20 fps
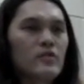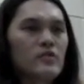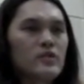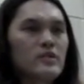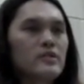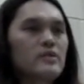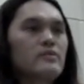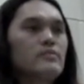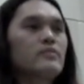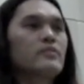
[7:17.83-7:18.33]

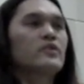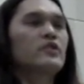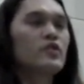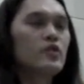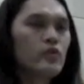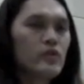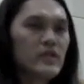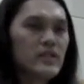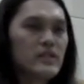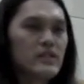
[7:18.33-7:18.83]
just
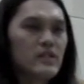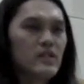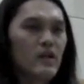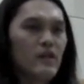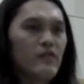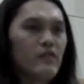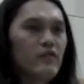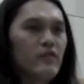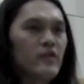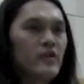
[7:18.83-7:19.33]
doing
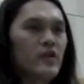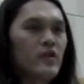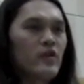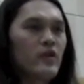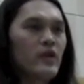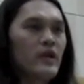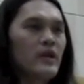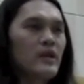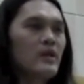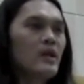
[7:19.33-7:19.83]
stuff,
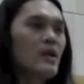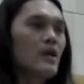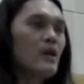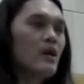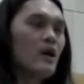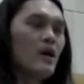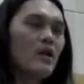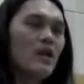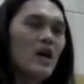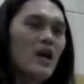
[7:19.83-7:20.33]

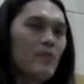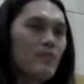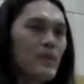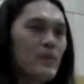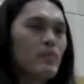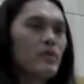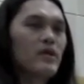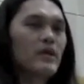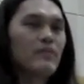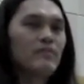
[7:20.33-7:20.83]
and a lot
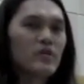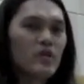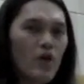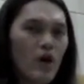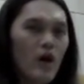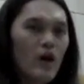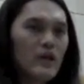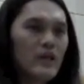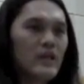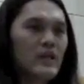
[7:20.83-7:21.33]
of people kept
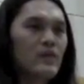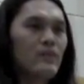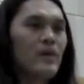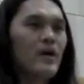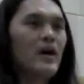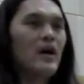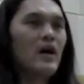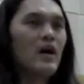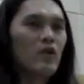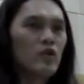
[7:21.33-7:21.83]
talking
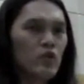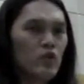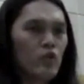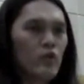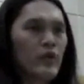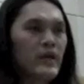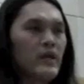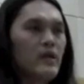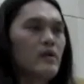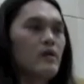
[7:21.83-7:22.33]
about how
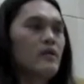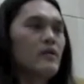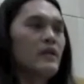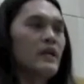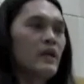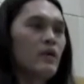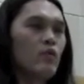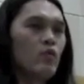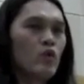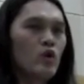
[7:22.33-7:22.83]
great
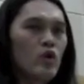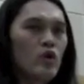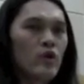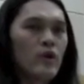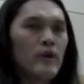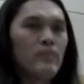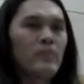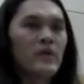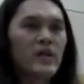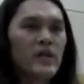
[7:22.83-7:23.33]
they
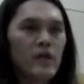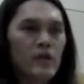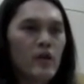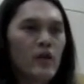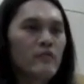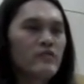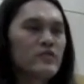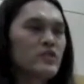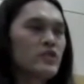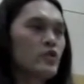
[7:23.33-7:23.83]
were at being an
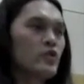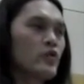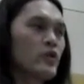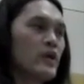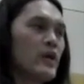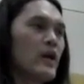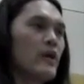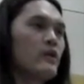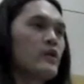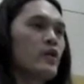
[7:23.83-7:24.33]
officer
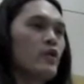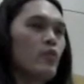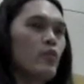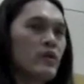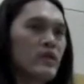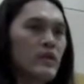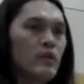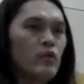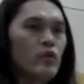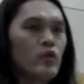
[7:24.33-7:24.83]
and
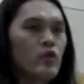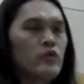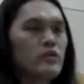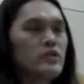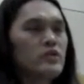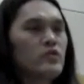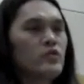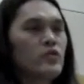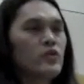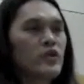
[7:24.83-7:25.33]
what they were going
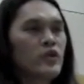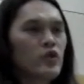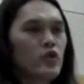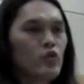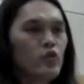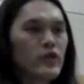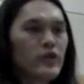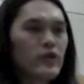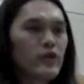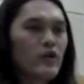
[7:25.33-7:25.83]
to do in their
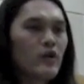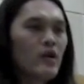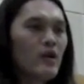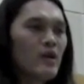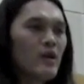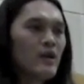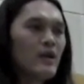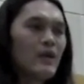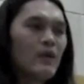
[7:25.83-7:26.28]
career.